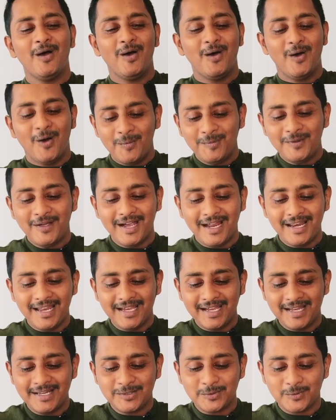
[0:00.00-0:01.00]
Hope you are
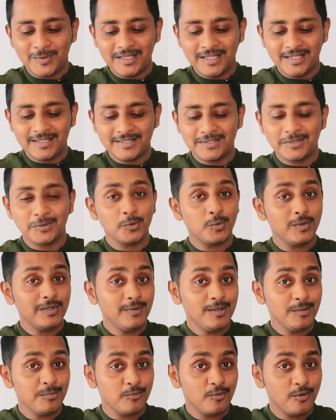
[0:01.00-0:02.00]
getting it. So with this, we
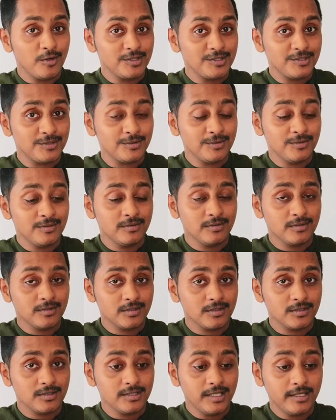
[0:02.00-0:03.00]
will move on to
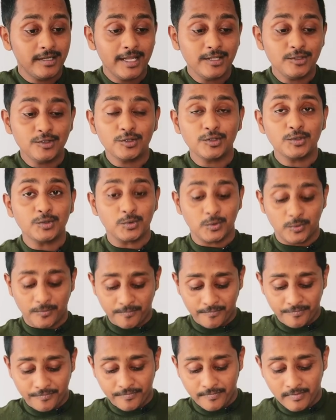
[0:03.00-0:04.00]
the test two.
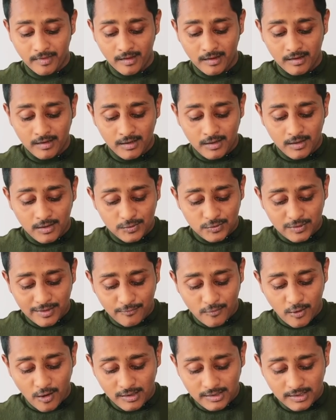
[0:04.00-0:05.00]
So
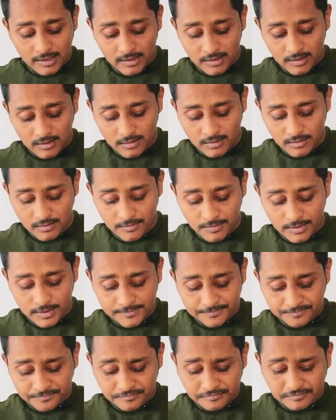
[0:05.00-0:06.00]
I've got the
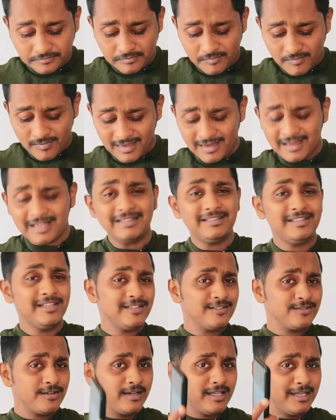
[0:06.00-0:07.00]

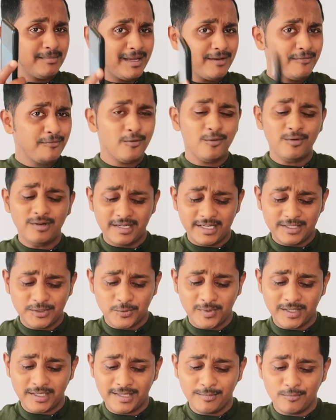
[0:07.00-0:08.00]
things ready in my phone. Let's
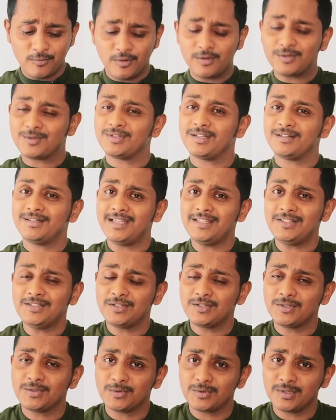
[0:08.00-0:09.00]
quickly move on to the
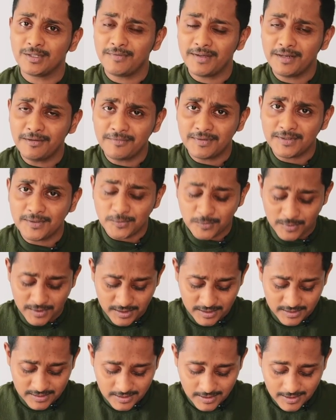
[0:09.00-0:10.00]
test two. The very first
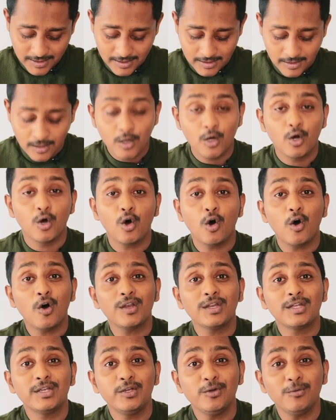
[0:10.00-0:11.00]
word is
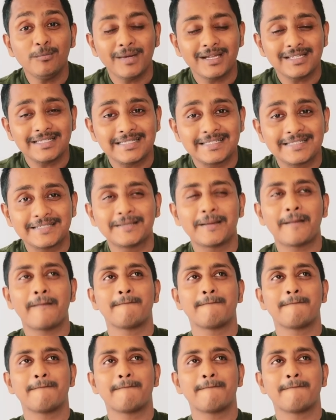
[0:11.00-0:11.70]
argument.